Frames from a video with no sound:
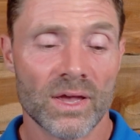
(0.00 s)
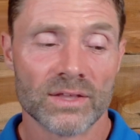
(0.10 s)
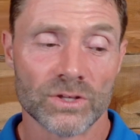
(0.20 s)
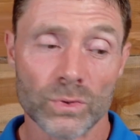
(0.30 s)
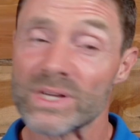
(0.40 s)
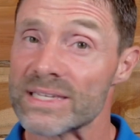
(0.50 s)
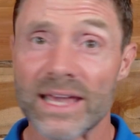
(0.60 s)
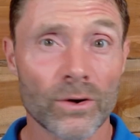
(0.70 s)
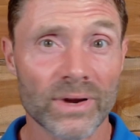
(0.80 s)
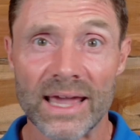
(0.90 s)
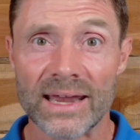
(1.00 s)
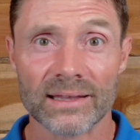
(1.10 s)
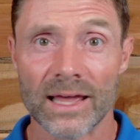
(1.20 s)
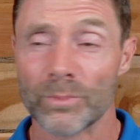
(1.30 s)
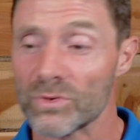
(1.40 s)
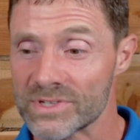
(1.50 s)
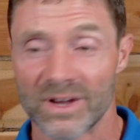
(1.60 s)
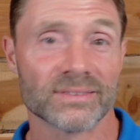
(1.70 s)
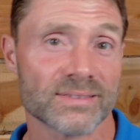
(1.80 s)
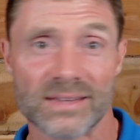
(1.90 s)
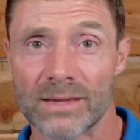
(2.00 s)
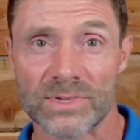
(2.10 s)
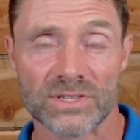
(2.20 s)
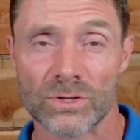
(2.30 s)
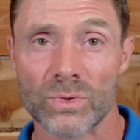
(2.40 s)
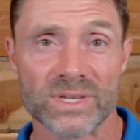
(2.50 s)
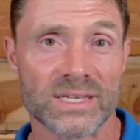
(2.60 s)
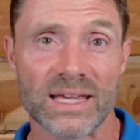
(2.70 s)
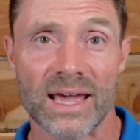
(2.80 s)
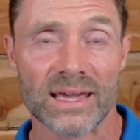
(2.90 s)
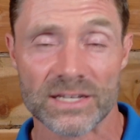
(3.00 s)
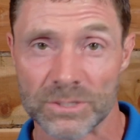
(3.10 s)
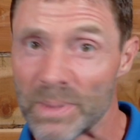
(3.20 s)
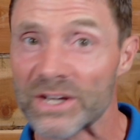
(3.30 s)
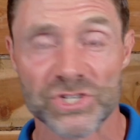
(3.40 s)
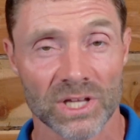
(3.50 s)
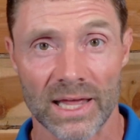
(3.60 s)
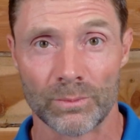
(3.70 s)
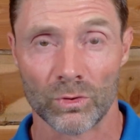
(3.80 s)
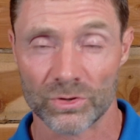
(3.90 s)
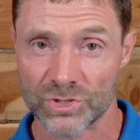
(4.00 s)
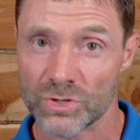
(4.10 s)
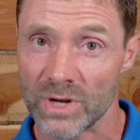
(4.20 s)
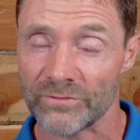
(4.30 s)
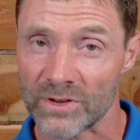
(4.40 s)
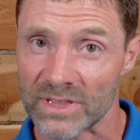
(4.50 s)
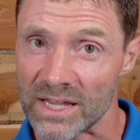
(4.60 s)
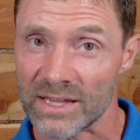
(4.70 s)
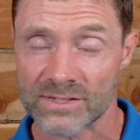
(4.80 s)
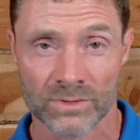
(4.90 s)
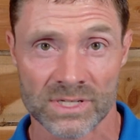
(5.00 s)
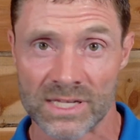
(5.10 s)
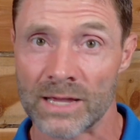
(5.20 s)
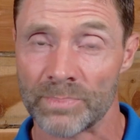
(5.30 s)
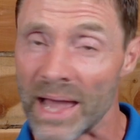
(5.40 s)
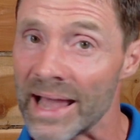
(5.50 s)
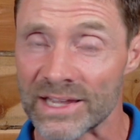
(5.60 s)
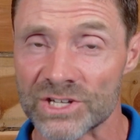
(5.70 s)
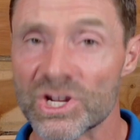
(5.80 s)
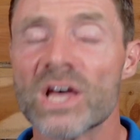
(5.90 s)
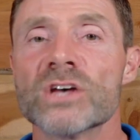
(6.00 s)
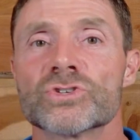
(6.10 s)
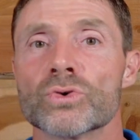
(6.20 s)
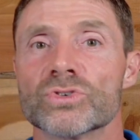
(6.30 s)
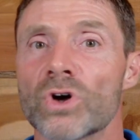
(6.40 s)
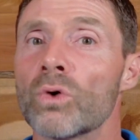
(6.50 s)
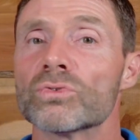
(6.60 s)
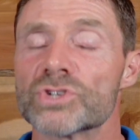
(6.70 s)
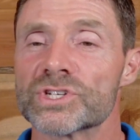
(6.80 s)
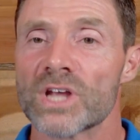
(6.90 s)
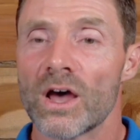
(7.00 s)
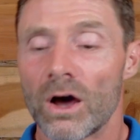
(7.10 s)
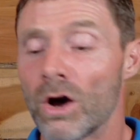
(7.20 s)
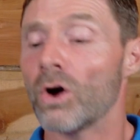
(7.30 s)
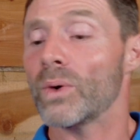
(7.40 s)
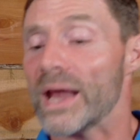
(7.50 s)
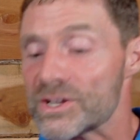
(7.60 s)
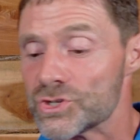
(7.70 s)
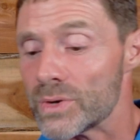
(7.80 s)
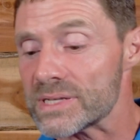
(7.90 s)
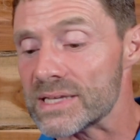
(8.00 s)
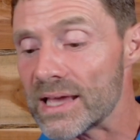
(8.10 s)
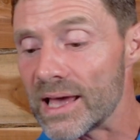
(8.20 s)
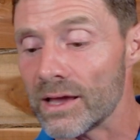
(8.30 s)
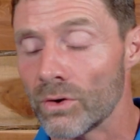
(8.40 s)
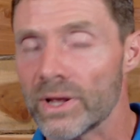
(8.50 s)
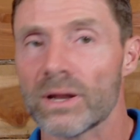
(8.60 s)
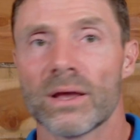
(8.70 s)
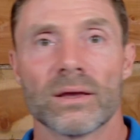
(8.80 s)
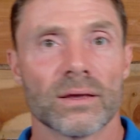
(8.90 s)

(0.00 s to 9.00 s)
The USDA organic label is not the same as the USDA inspection label. They're two different things on the same package. So don't just, it has USDA on it.